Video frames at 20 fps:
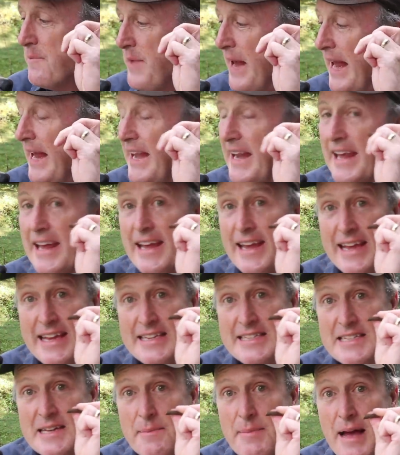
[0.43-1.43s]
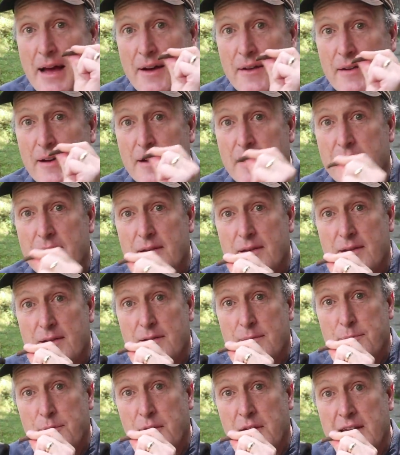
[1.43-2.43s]
Painting isn't about
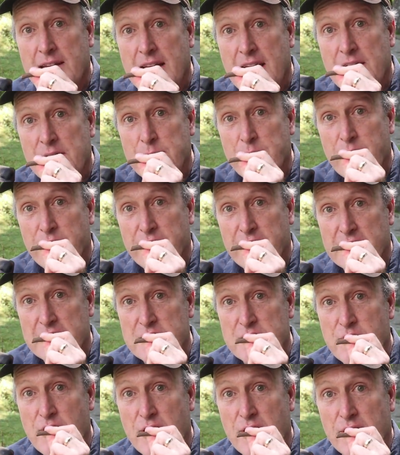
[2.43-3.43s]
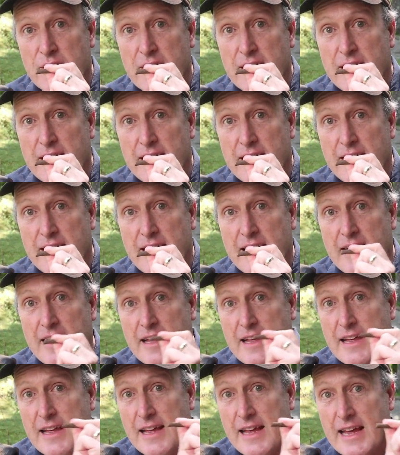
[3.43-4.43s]
putting down the perfect stroke.
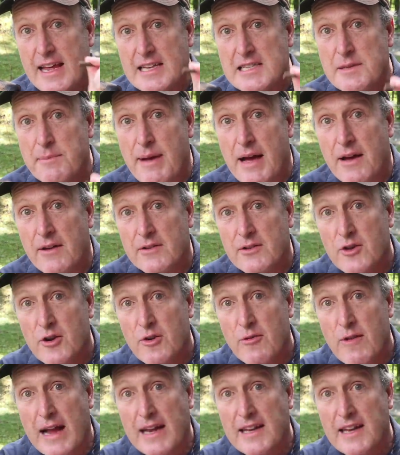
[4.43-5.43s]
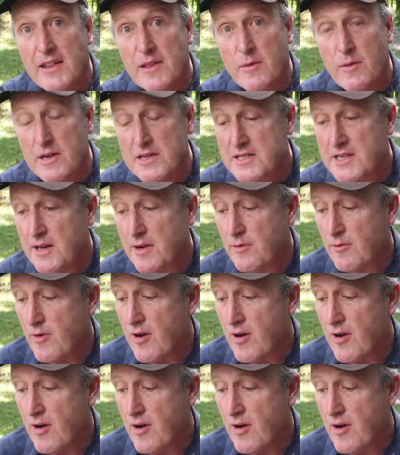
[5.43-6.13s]
It's about correcting the ones that are